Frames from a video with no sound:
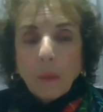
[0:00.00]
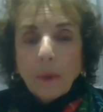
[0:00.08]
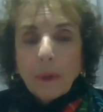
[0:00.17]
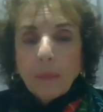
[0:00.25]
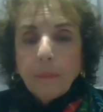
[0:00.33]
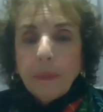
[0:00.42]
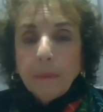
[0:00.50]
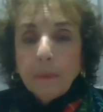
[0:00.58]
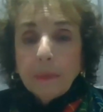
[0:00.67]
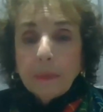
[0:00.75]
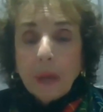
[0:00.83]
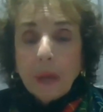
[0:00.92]
where
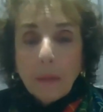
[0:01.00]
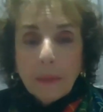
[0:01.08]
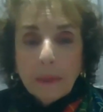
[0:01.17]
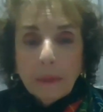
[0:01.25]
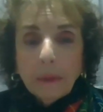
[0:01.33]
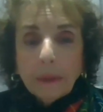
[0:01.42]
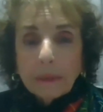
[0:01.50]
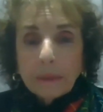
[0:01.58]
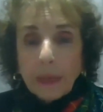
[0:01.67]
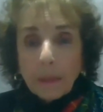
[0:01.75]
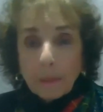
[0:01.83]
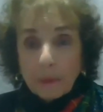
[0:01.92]
people would come and look
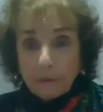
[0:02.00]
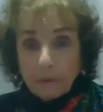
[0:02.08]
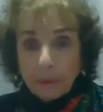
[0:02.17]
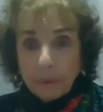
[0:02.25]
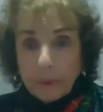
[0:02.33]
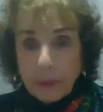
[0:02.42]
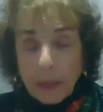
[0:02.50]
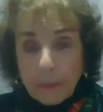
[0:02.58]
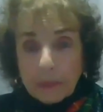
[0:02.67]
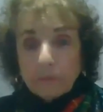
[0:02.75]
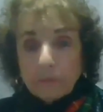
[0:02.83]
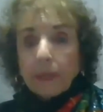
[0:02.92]
at them and view
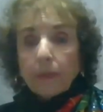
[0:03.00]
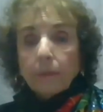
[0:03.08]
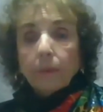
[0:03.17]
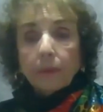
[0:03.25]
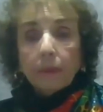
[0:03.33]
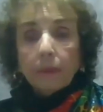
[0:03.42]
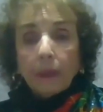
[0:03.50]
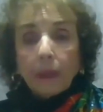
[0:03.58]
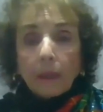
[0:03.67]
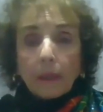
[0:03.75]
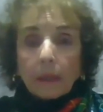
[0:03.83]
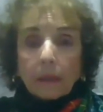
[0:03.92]
them as if they were
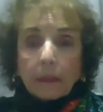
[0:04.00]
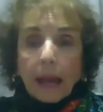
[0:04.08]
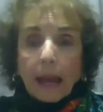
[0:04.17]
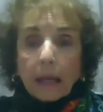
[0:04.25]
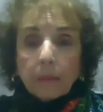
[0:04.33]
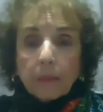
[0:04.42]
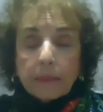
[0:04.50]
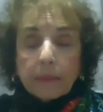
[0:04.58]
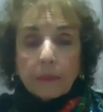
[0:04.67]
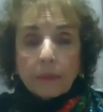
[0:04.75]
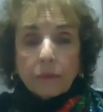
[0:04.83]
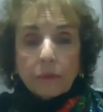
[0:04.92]

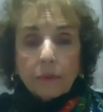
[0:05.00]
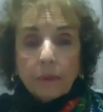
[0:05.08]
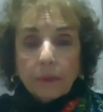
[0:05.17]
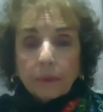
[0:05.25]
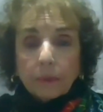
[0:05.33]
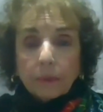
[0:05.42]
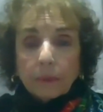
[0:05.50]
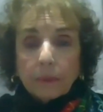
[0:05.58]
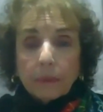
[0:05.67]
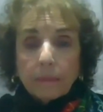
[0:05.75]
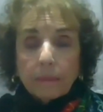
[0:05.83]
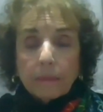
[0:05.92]
animals in the zoo.
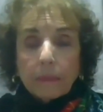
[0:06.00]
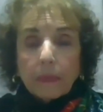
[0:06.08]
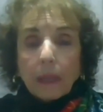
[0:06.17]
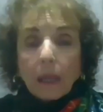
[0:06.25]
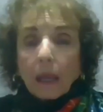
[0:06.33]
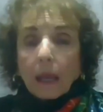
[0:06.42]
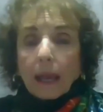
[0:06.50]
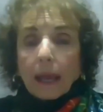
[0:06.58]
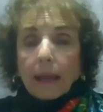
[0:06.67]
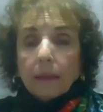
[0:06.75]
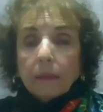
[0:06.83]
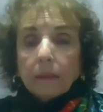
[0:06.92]

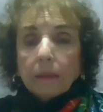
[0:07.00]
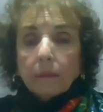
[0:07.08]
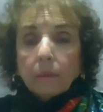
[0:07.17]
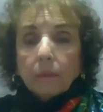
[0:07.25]
And